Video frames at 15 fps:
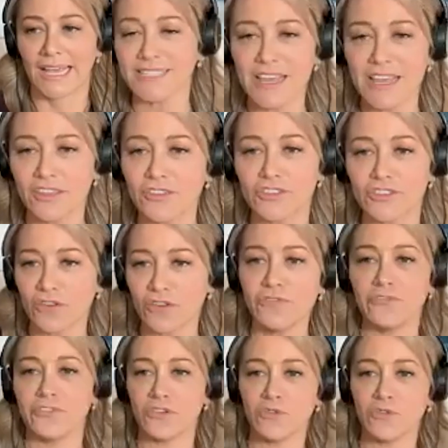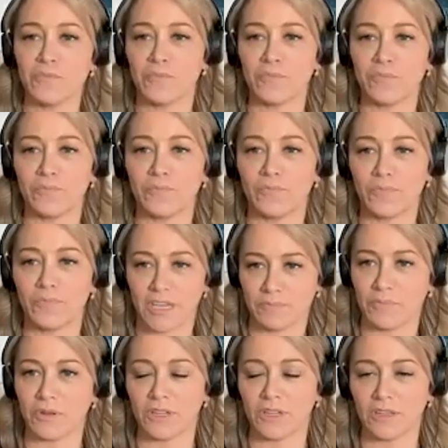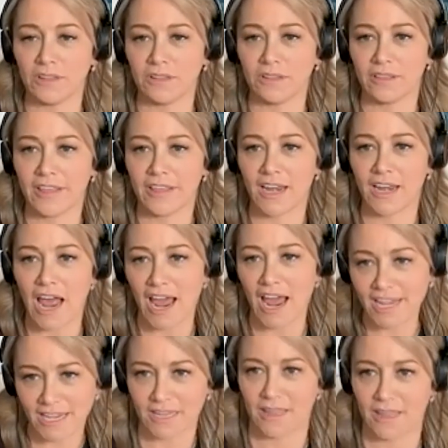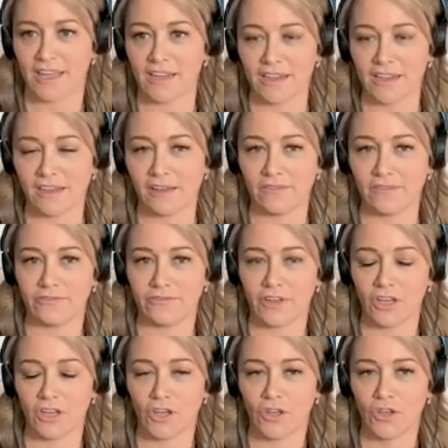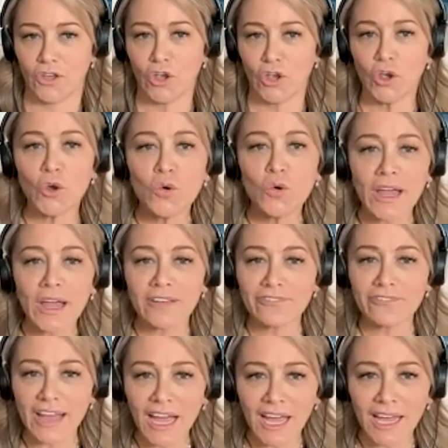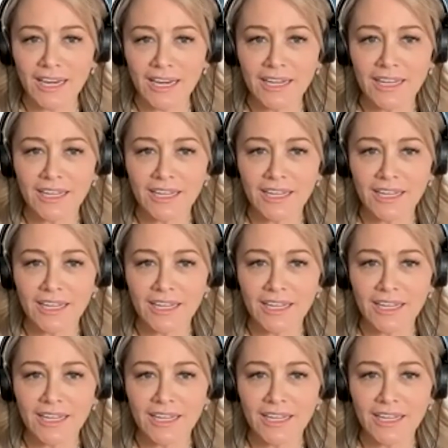There's so few people that I can think of who have had